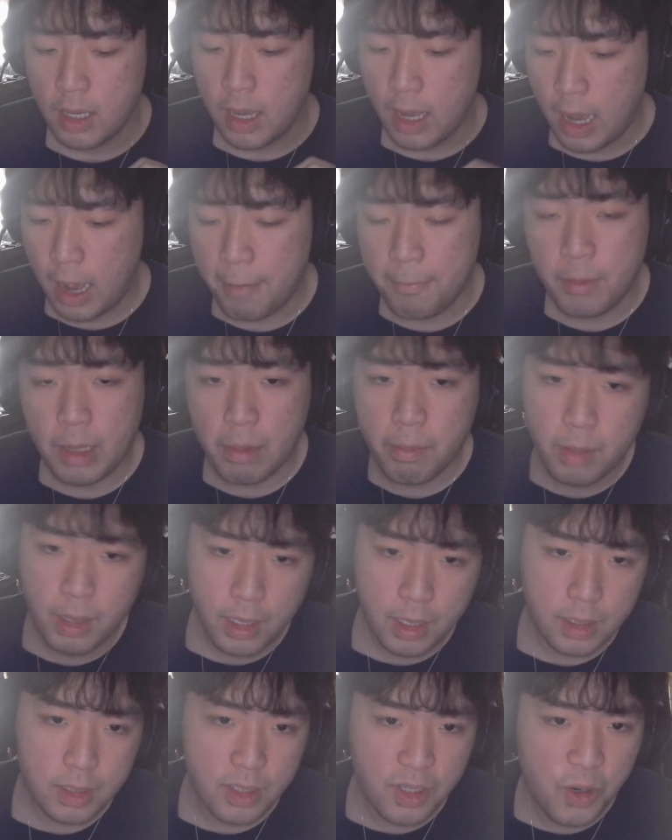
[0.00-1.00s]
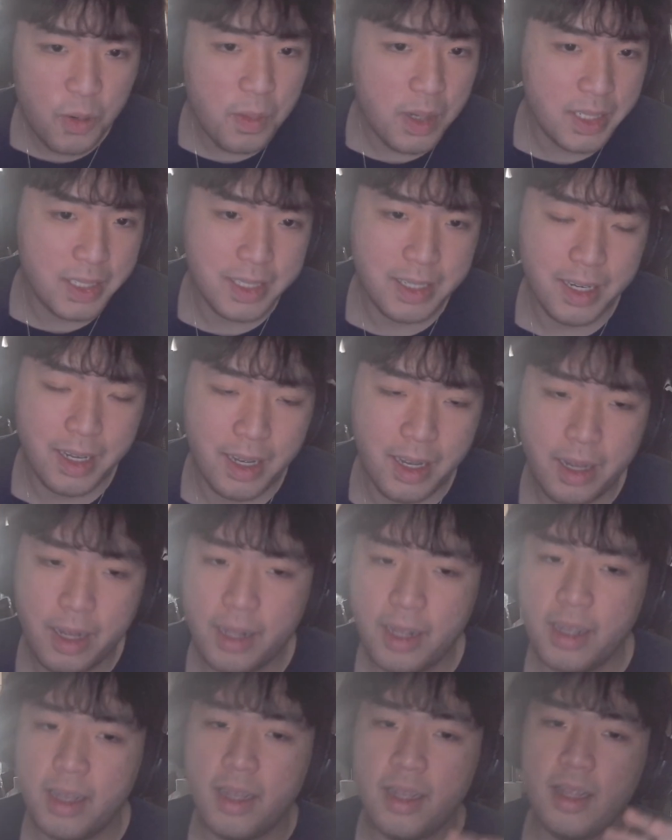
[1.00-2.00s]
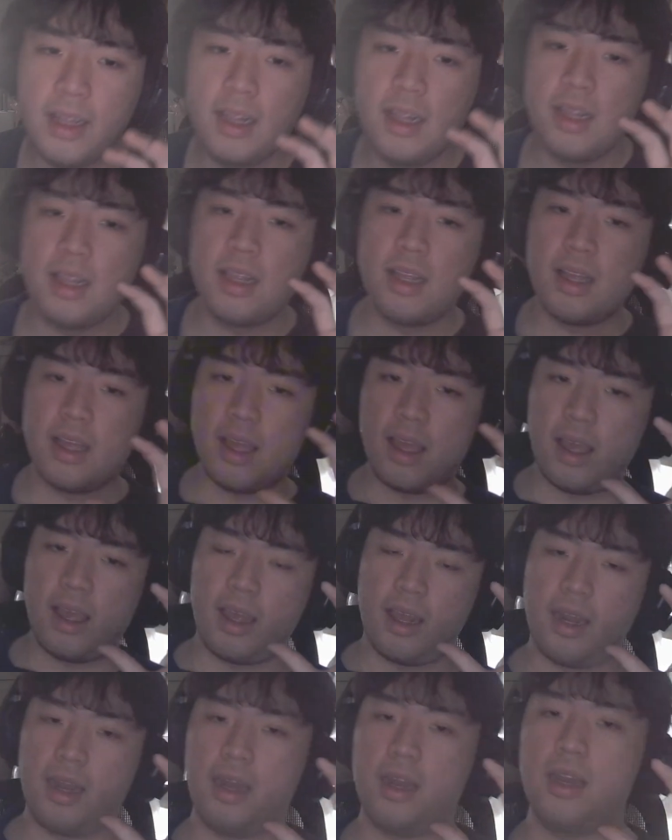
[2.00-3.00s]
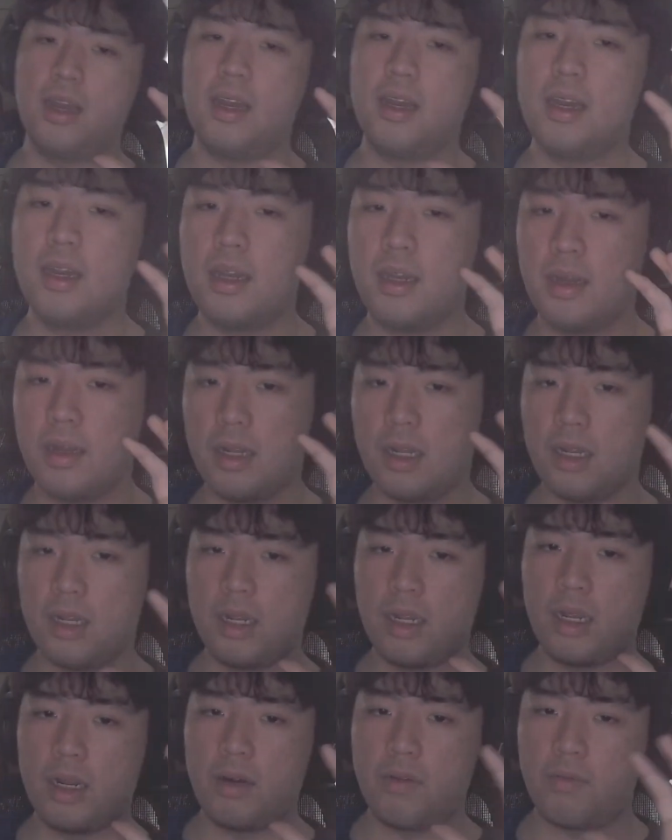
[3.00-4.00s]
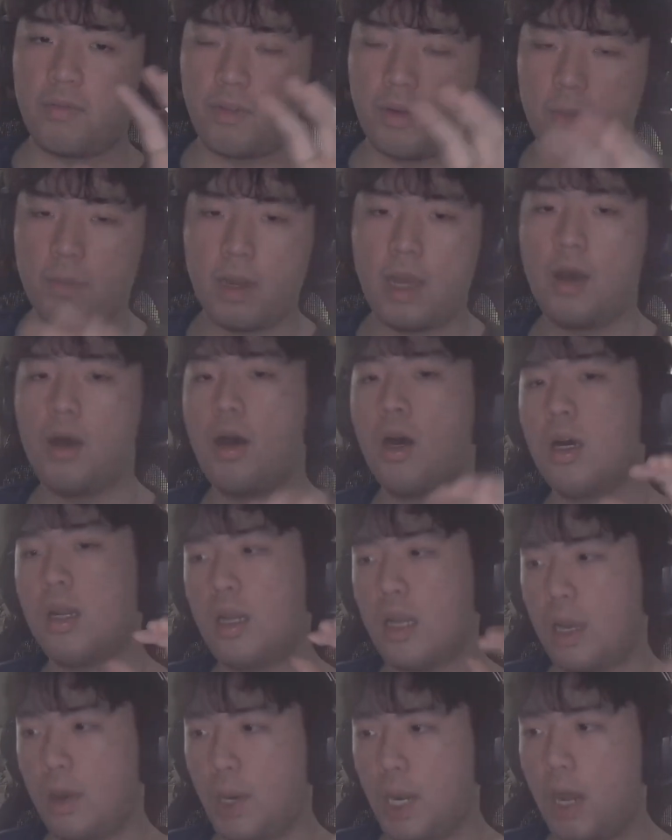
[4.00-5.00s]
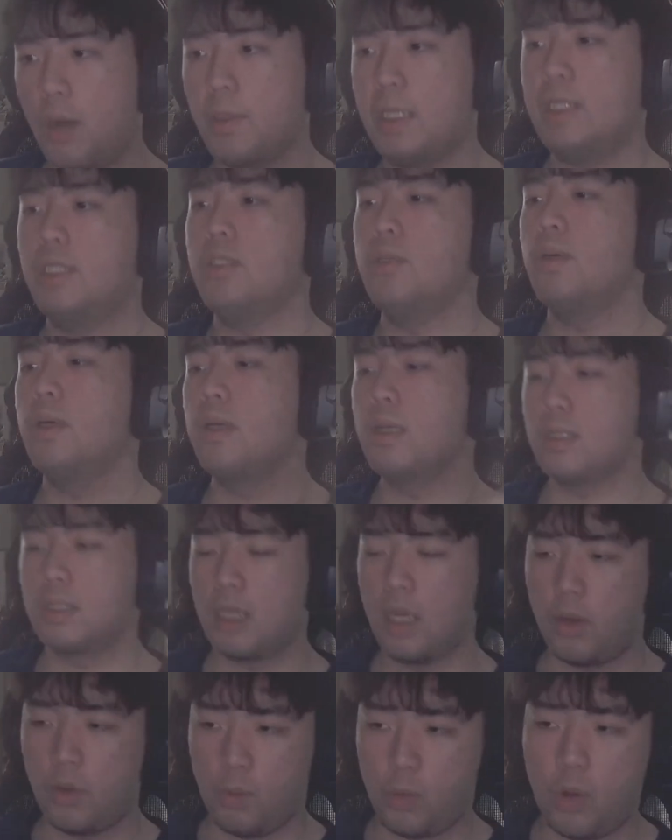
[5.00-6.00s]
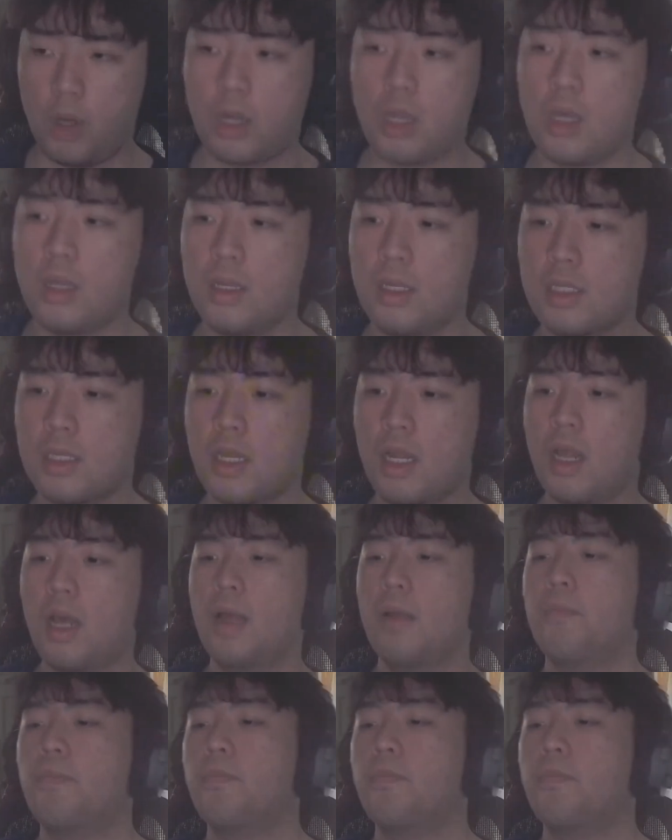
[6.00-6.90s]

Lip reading: I'm getting too much client, and from now on, what I'll be doing is I'll work on these clients,